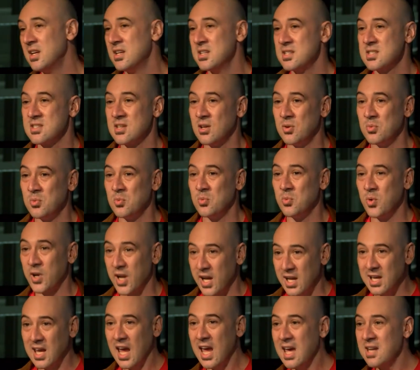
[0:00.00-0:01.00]
So what
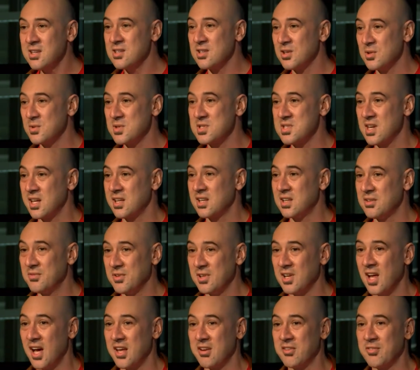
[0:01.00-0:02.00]
I can do is I give a
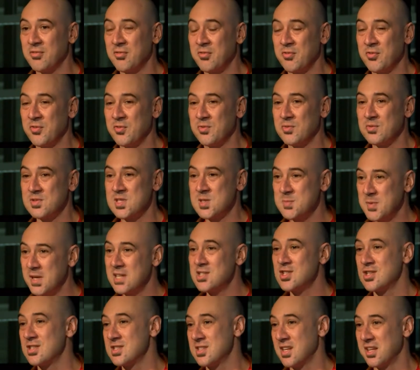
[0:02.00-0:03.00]
lot of
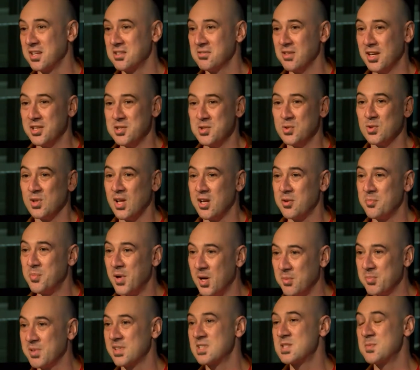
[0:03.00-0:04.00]
speeches. I, I do a lot of
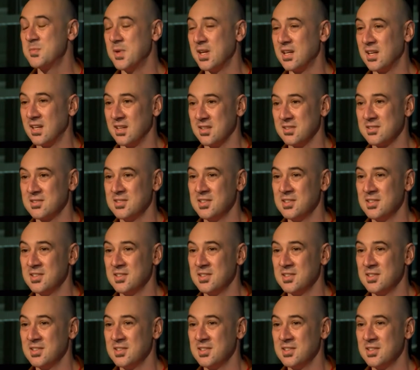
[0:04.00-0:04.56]
public speaking.